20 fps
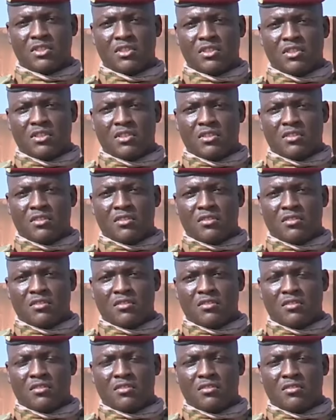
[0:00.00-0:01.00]
This has
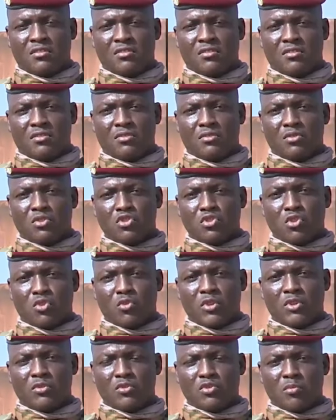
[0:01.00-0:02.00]
left Traoré's
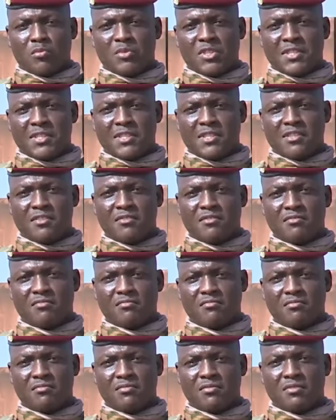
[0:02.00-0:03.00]
country with limited
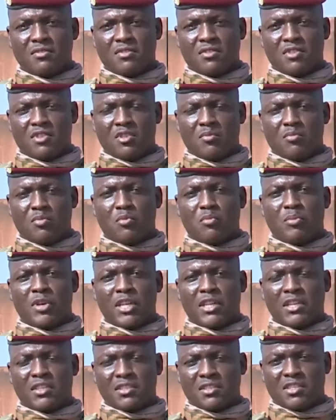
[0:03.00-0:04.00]
options for
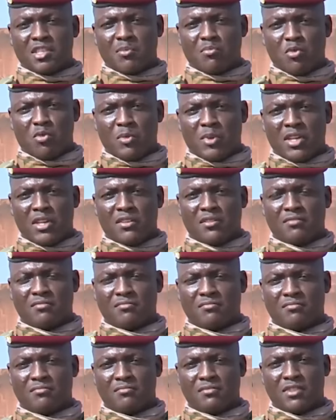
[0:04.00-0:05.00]
acquiring the necessary
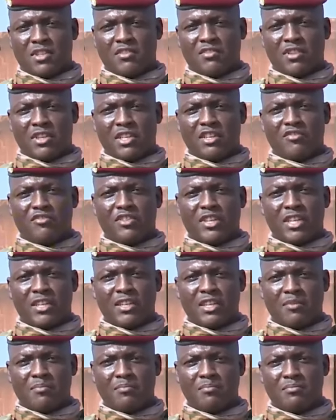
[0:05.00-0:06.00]
tools to protect
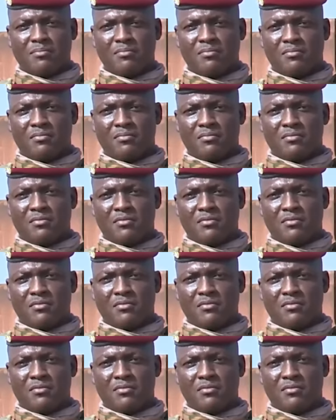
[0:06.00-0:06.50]
itself.